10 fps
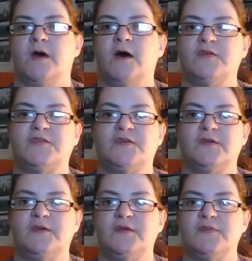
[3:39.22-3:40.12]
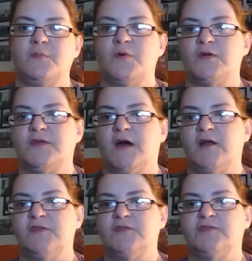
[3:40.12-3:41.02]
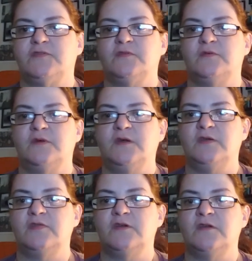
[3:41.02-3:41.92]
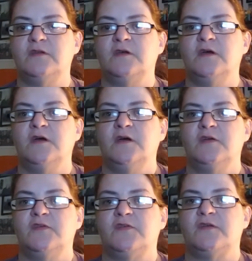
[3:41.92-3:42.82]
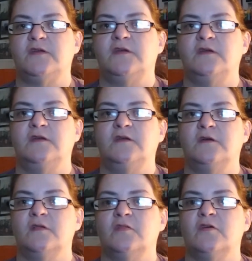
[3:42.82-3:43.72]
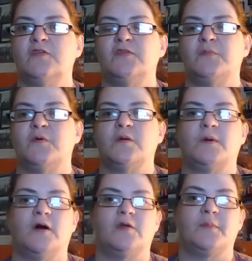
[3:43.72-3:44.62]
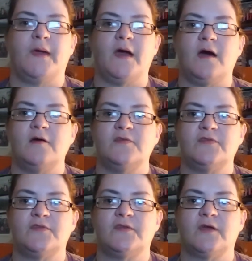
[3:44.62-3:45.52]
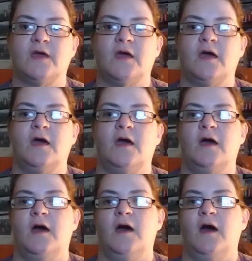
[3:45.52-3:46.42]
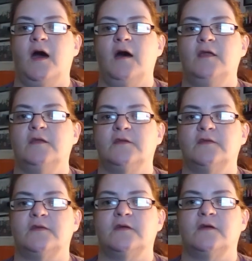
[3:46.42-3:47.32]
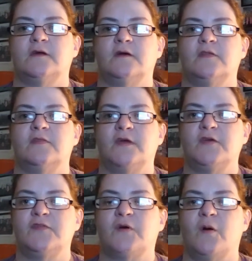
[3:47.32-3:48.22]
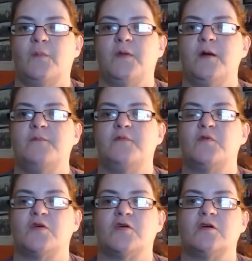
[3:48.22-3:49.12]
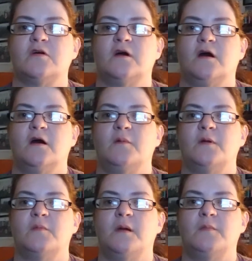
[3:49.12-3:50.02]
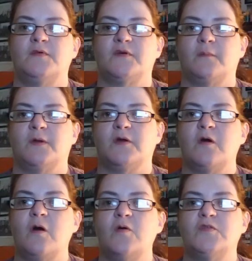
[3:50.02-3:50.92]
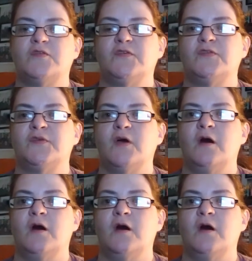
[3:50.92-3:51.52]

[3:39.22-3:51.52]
as she gets more attached to Ethan, she learns more about her past and things open up for her. Her memories come and go. She